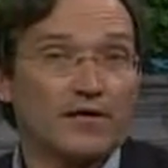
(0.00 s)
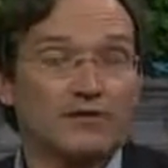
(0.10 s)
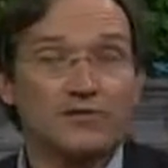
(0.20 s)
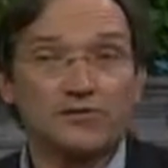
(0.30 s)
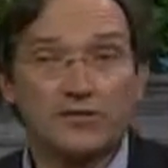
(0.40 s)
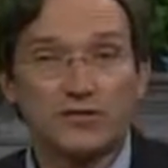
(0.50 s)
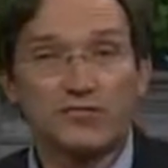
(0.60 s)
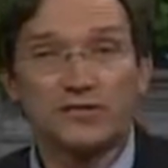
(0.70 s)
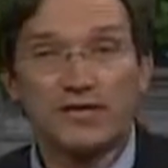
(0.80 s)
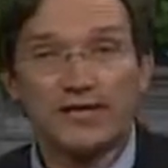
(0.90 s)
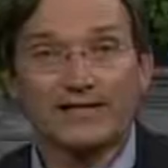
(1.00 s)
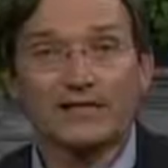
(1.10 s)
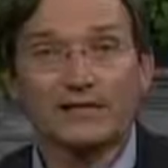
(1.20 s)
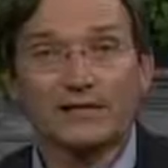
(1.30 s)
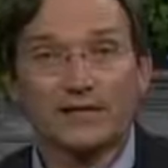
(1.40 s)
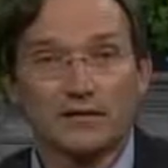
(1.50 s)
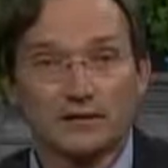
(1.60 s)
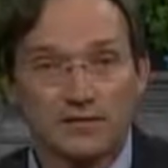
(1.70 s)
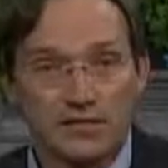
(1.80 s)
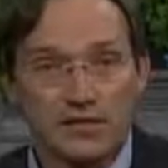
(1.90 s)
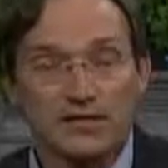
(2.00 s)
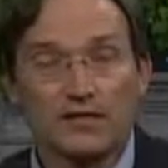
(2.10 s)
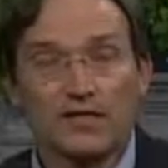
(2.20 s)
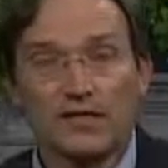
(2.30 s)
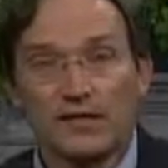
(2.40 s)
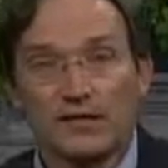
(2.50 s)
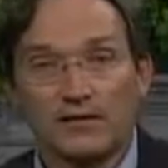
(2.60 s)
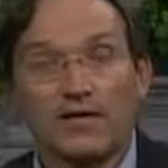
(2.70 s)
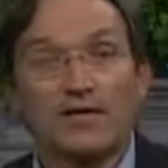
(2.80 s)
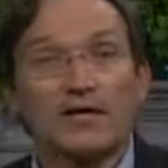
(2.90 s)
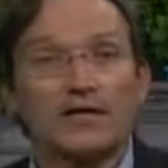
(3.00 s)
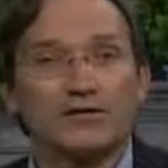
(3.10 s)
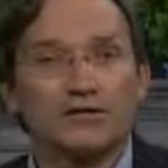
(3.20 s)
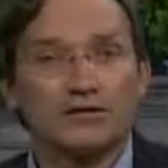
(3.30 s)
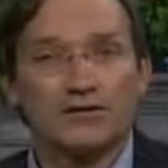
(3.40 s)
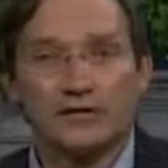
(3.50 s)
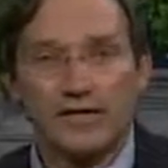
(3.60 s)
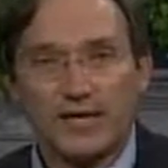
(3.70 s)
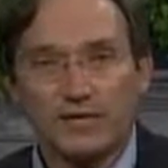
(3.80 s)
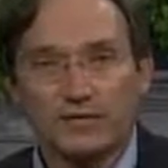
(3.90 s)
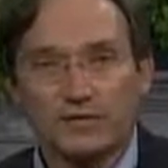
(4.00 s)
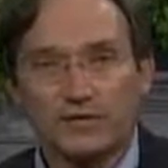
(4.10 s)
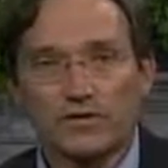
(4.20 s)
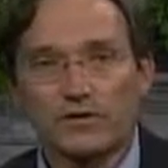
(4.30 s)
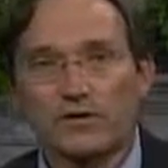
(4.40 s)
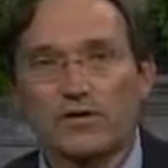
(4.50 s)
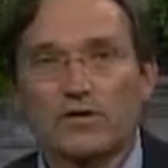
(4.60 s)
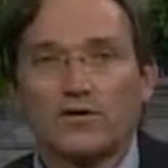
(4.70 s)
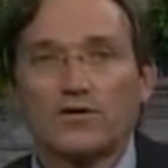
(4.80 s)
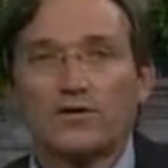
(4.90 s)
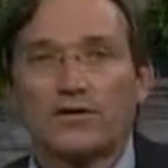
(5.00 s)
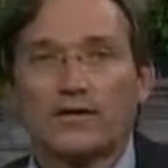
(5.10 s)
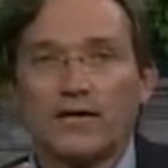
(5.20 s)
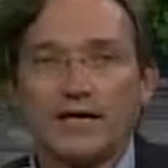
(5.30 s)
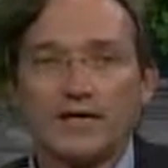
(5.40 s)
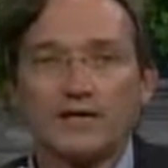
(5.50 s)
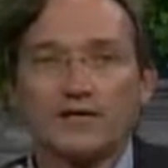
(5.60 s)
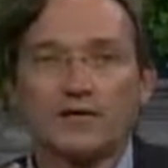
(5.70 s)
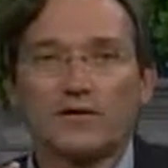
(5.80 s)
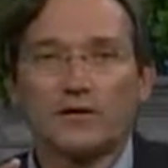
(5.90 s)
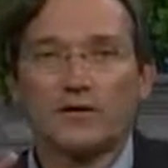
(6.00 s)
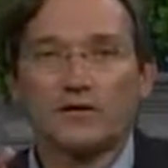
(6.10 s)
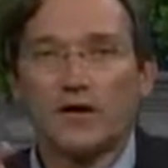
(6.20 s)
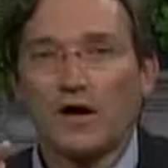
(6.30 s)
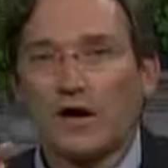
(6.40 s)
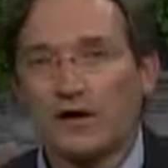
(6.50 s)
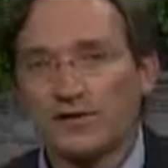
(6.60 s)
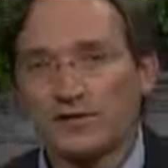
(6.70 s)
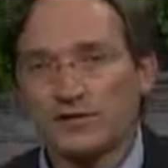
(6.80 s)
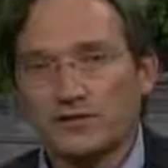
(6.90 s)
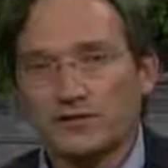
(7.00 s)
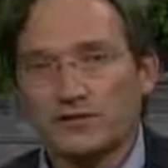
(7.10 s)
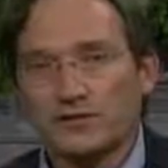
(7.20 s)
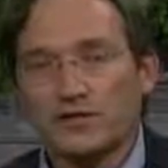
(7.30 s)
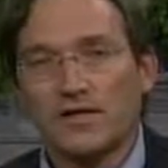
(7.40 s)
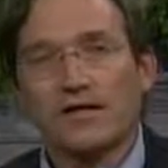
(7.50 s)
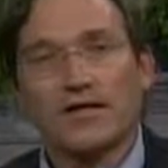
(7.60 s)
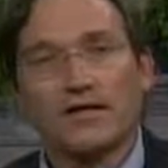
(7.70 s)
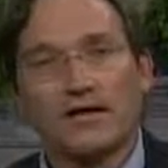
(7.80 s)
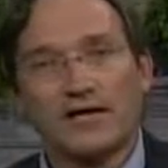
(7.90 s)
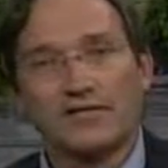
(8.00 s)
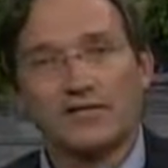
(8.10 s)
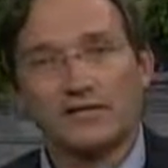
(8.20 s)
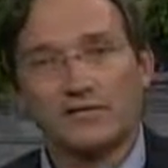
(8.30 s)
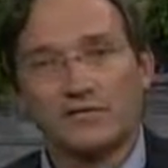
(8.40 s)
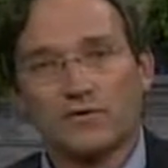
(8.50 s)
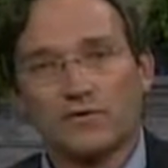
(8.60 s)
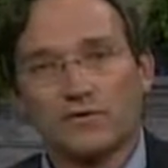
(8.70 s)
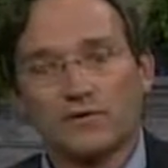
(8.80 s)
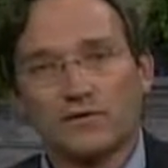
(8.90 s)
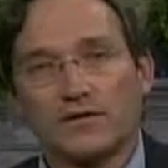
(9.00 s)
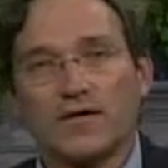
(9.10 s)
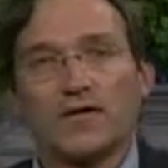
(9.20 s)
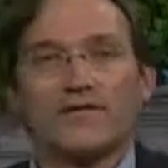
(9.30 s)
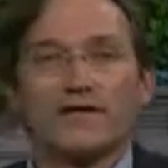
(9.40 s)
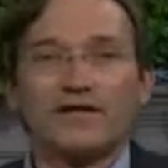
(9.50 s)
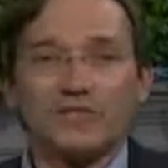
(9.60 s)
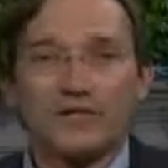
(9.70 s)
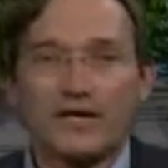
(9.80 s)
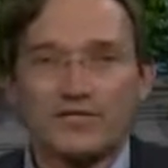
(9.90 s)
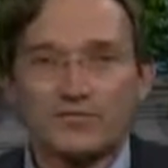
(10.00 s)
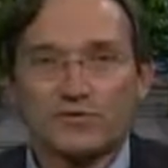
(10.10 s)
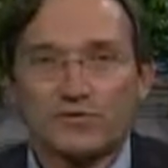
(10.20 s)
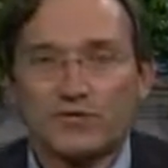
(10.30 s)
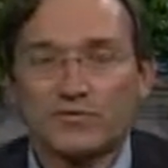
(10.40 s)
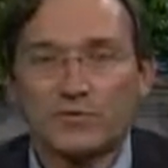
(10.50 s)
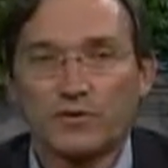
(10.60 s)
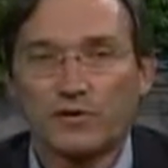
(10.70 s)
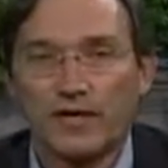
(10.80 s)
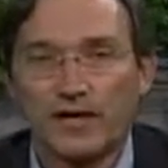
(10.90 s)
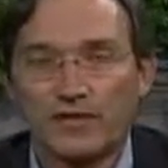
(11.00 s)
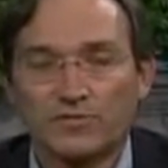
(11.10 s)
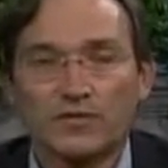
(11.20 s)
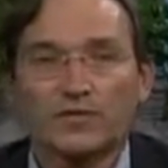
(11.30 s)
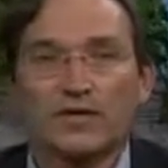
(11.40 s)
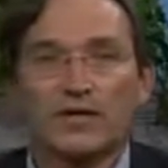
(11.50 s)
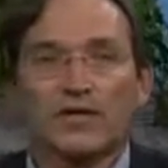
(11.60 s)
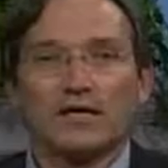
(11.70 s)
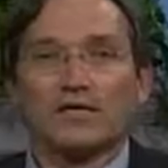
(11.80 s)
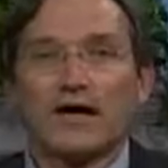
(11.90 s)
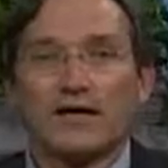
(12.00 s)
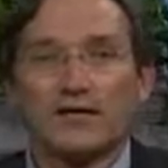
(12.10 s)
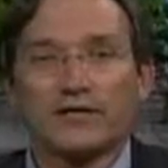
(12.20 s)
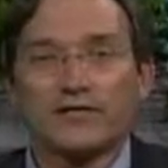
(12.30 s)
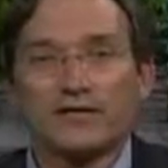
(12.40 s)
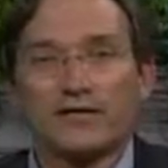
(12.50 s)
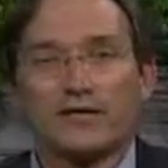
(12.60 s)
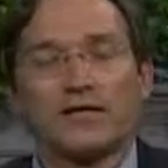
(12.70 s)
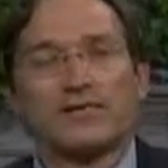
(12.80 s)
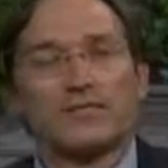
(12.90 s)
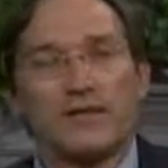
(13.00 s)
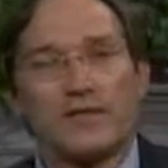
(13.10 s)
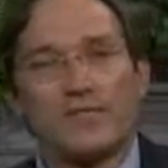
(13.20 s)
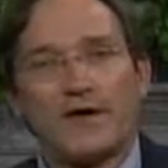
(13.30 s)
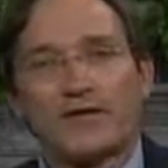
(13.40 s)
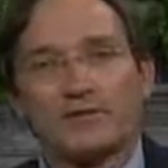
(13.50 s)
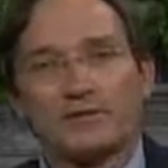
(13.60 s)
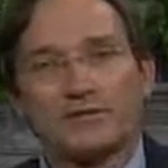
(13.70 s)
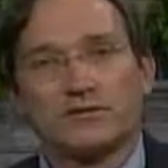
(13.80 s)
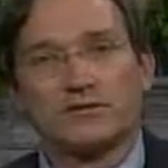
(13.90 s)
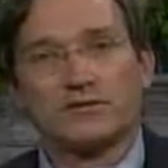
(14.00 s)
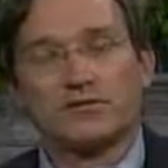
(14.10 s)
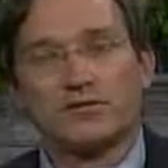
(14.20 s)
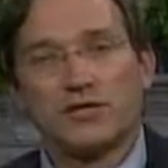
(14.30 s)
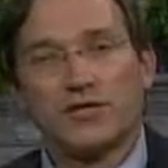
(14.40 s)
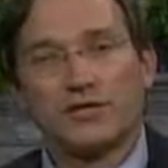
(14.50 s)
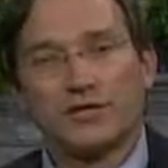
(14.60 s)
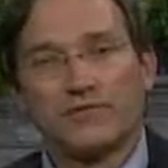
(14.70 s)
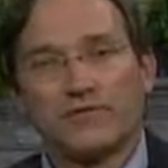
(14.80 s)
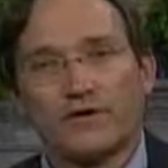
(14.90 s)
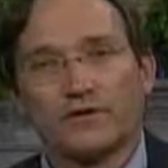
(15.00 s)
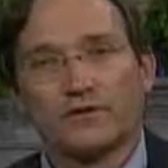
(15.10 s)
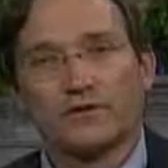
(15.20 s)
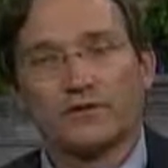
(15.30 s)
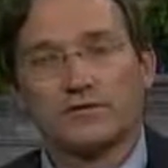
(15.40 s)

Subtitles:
So she was not seen again until the caseworker, who went ahead and called Austin and got things rolling. Then the patient was transported to the hospital, got her x-ray, and imagine, she had a hip fracture.